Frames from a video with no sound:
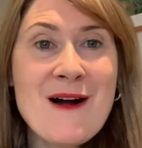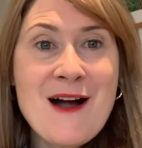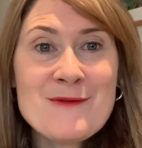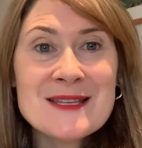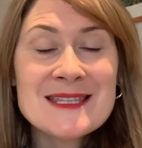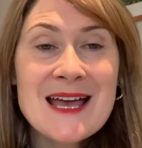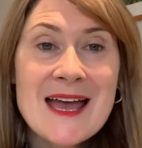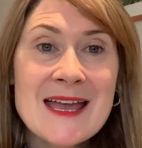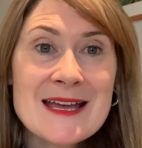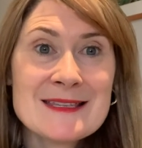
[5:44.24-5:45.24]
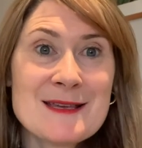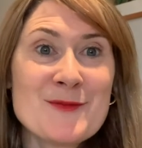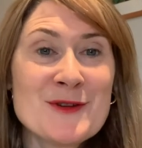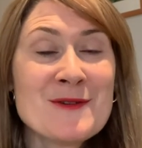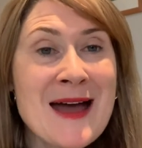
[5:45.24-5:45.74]
I would say as
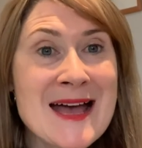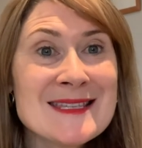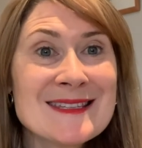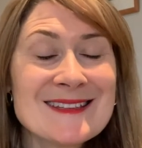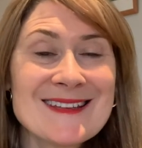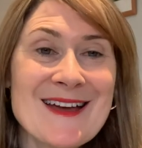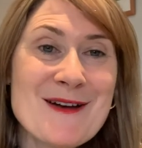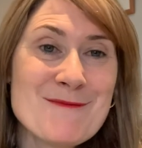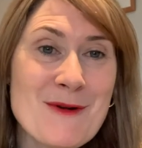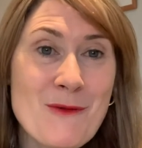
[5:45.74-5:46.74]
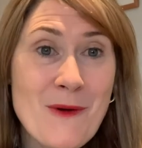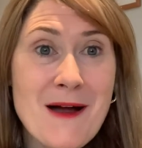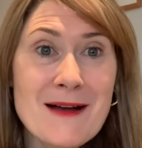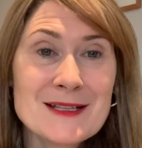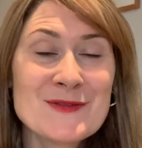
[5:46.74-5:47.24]
someone who hasn't
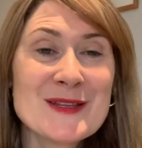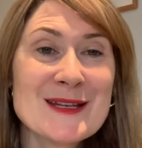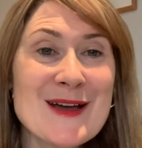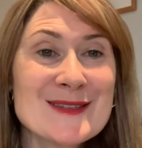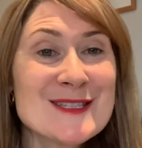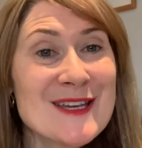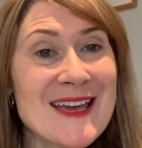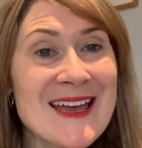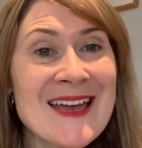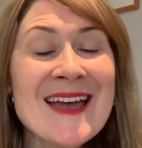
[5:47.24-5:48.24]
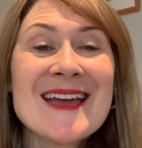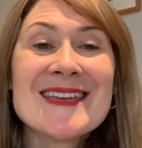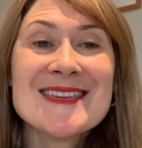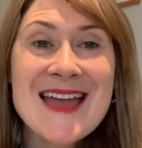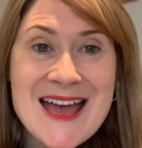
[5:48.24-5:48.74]
worked for the last year,
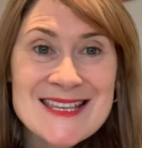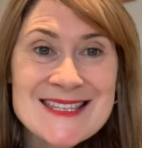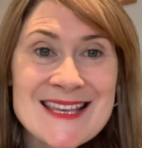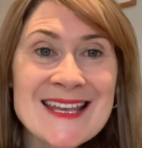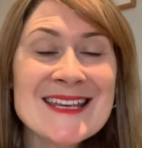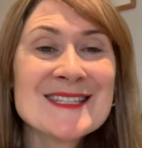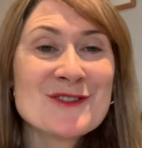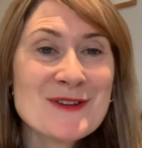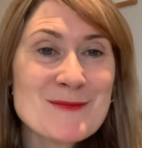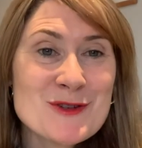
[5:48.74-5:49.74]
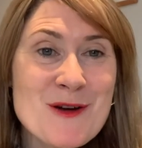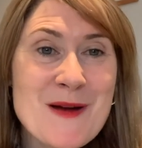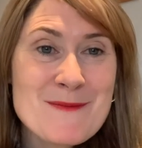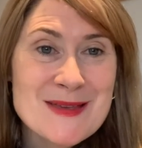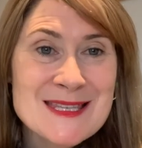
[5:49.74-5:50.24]
yes, it is a dream job.
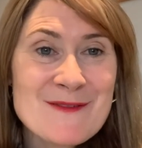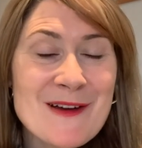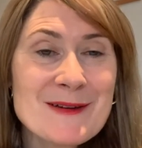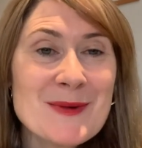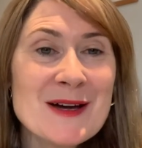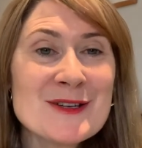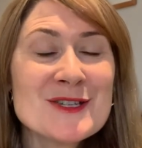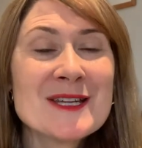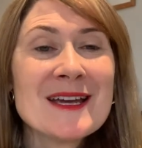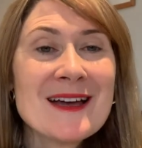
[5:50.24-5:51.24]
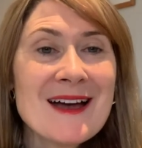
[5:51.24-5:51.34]
I miss it very much.